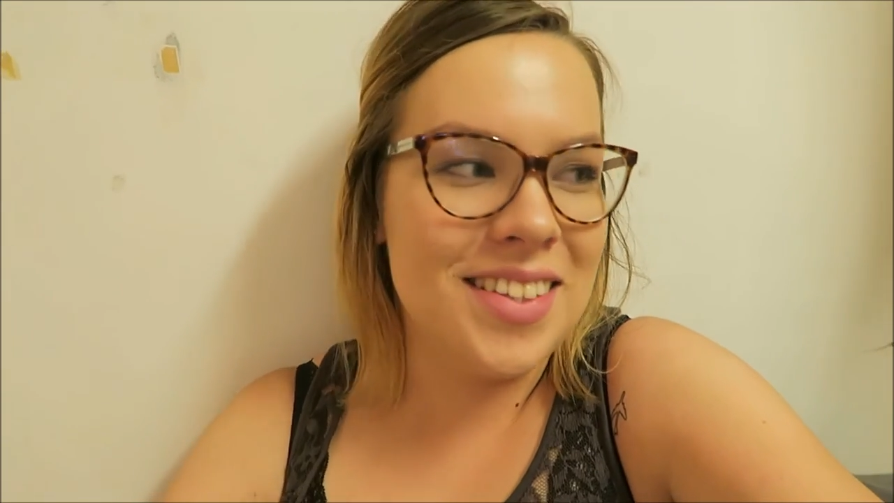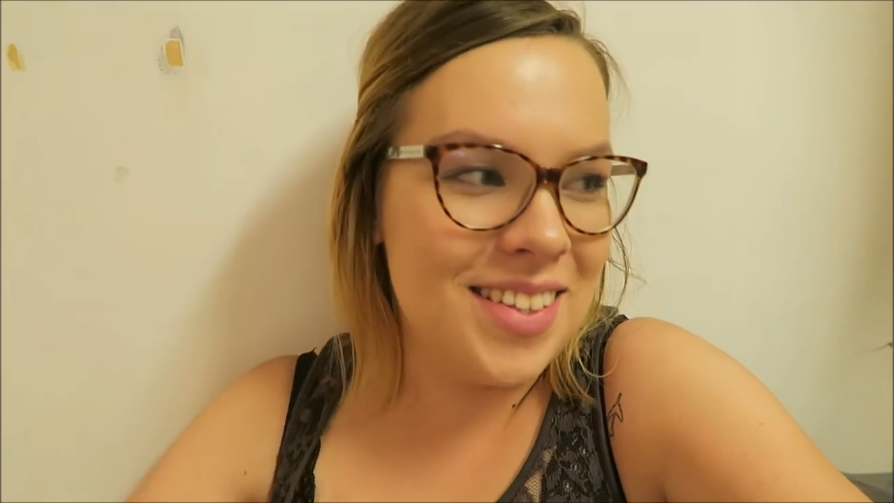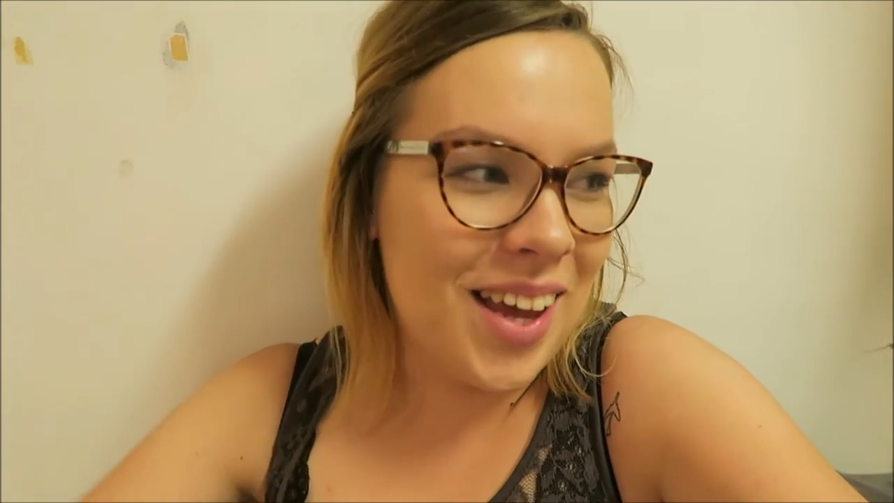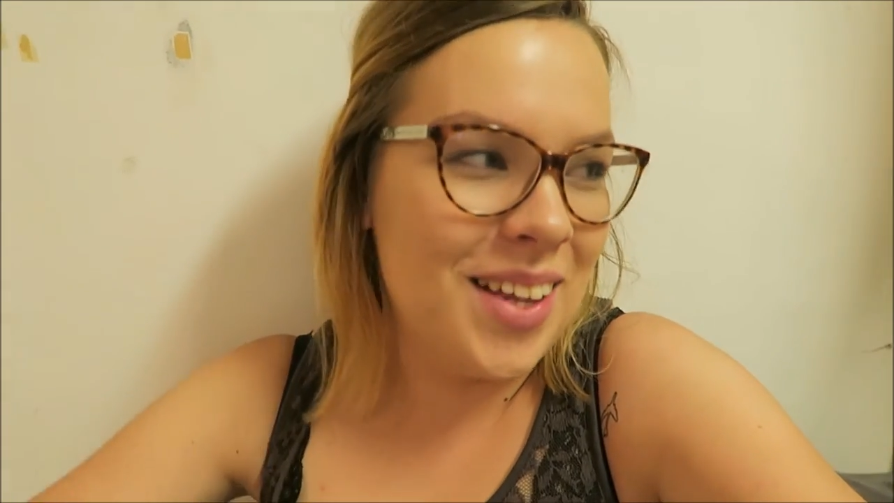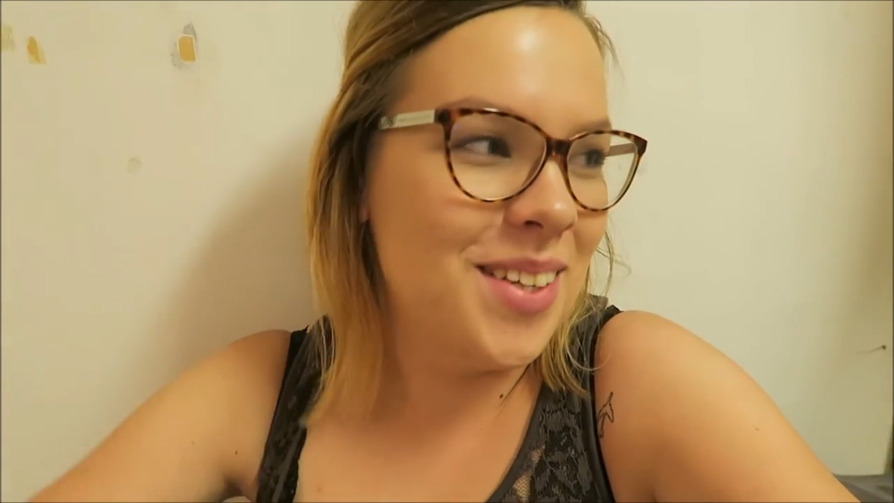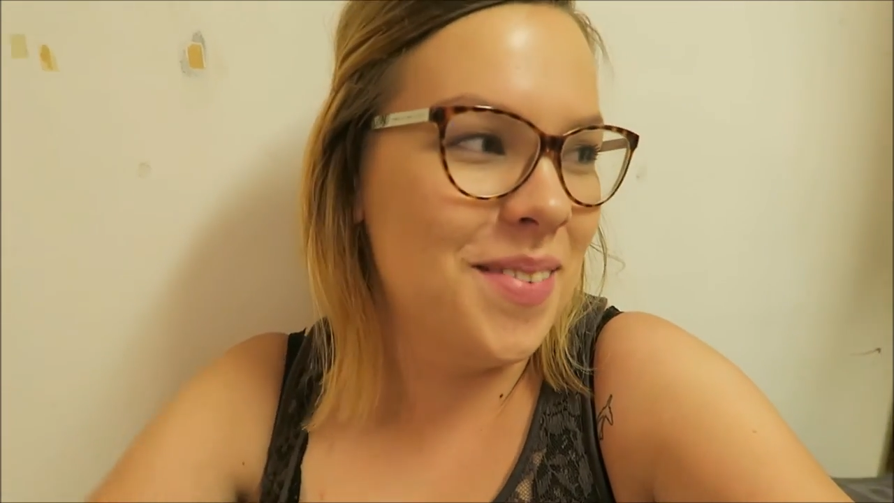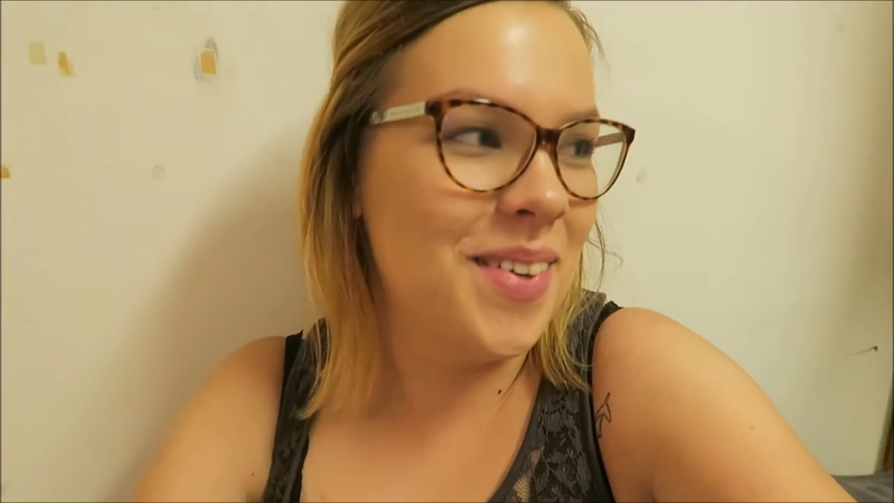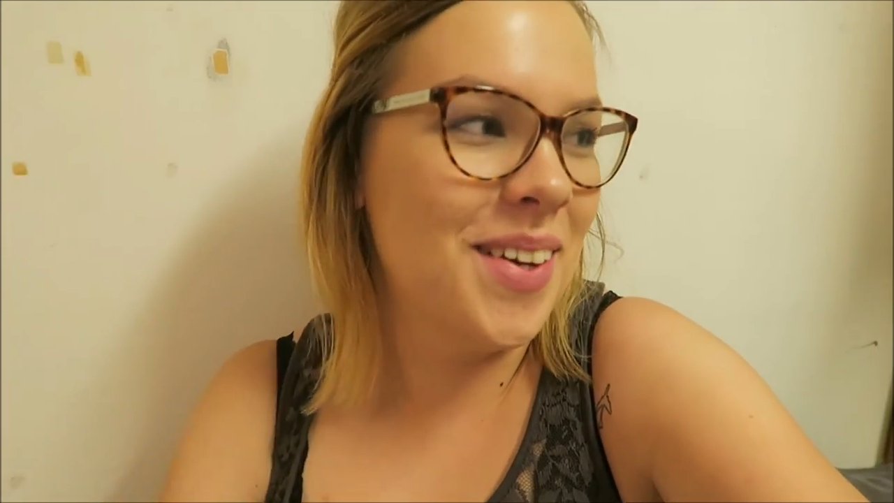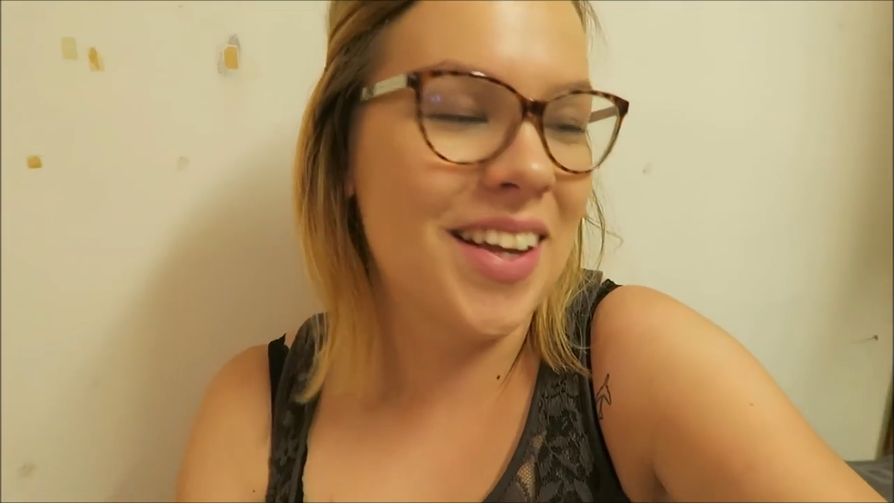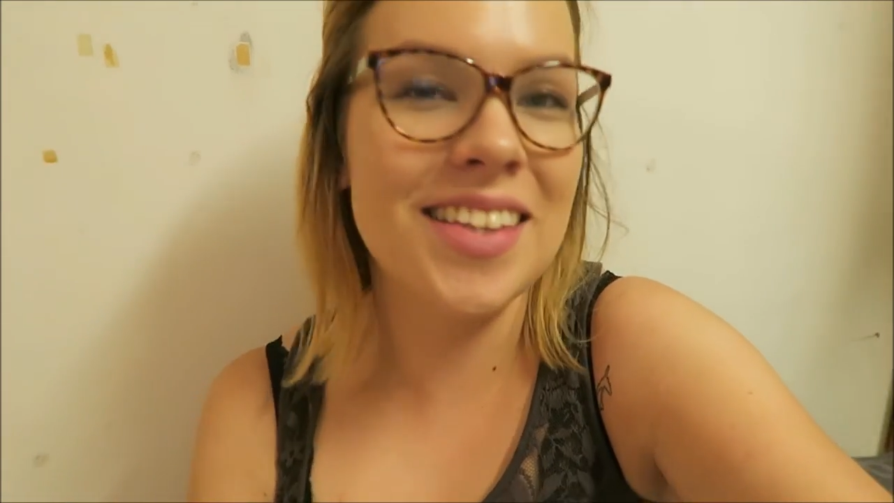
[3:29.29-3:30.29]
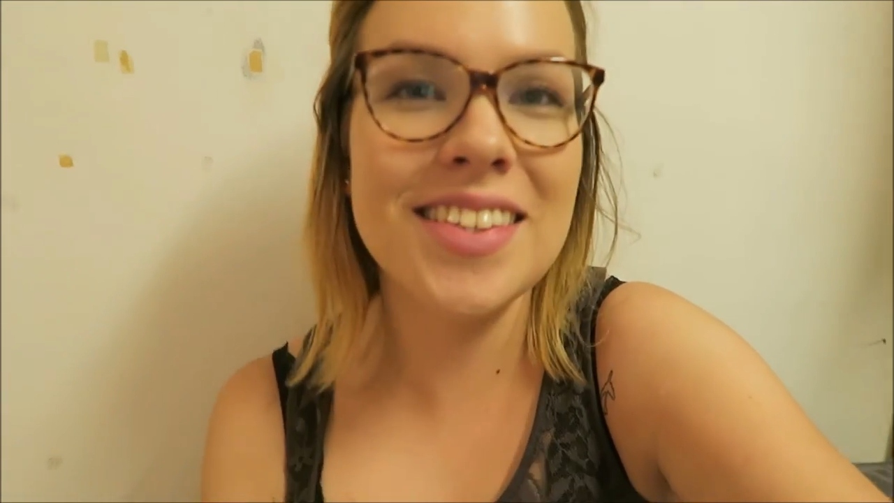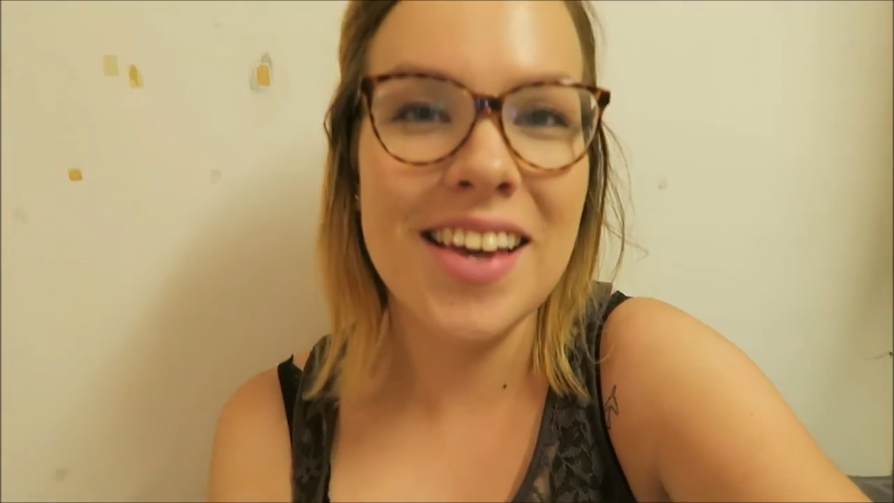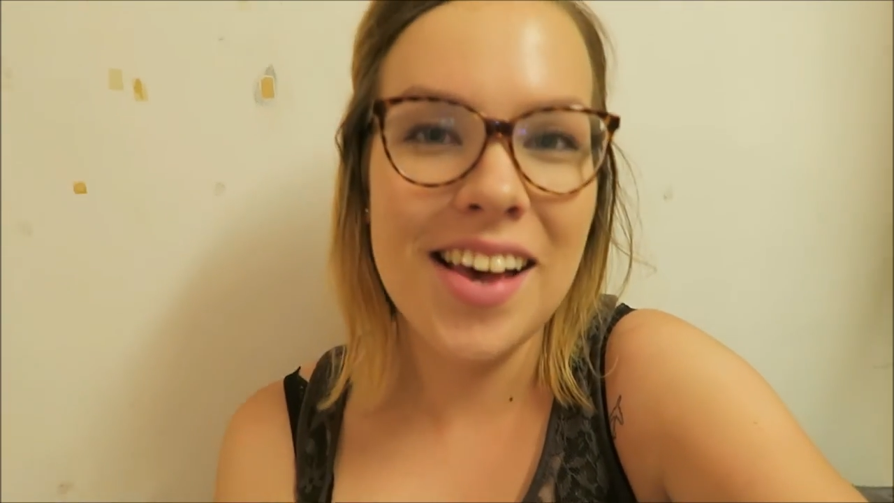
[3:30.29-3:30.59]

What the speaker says: today, to be honest.